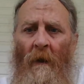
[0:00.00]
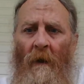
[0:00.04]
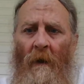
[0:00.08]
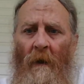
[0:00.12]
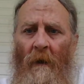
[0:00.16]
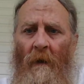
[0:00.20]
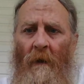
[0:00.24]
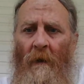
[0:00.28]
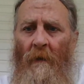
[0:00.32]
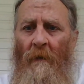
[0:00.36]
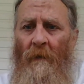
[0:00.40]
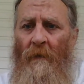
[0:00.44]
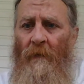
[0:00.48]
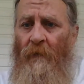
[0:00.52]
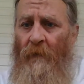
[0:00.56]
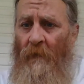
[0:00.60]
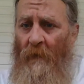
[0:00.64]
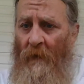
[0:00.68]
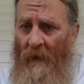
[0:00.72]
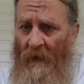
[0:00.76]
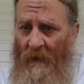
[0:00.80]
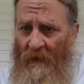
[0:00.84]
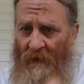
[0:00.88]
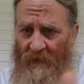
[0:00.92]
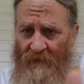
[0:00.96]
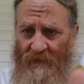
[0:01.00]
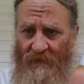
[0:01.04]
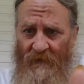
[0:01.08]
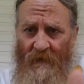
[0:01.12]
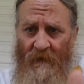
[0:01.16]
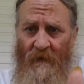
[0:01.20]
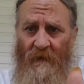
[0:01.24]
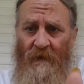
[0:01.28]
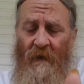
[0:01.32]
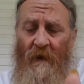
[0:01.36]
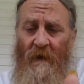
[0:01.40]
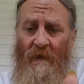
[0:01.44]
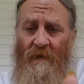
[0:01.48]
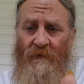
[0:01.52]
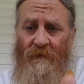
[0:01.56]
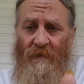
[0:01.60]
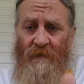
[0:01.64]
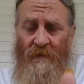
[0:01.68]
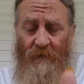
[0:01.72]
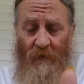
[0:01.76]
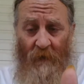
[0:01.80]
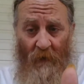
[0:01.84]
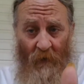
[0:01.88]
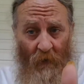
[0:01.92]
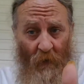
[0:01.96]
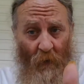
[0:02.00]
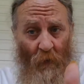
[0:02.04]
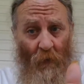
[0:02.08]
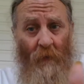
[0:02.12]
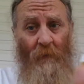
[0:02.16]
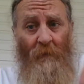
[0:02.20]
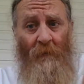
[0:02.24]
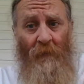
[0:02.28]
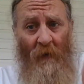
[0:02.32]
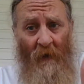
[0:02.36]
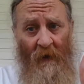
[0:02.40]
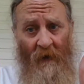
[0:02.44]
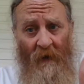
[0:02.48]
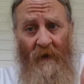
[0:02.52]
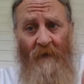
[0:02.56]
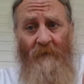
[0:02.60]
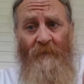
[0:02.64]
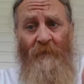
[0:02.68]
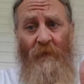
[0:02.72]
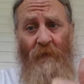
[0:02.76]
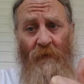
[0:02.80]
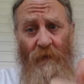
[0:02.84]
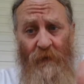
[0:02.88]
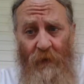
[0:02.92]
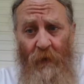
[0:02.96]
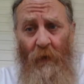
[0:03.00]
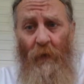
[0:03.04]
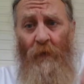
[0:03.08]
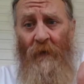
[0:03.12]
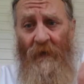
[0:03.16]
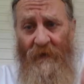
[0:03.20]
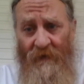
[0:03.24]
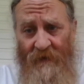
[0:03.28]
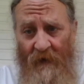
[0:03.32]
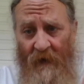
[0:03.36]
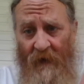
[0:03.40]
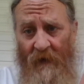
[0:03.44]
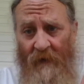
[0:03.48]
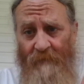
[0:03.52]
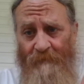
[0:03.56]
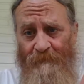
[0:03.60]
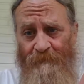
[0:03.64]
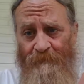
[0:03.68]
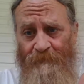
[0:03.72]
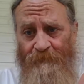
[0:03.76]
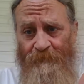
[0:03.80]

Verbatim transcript: Uh, but like I said, that's the Lord prayed for unity,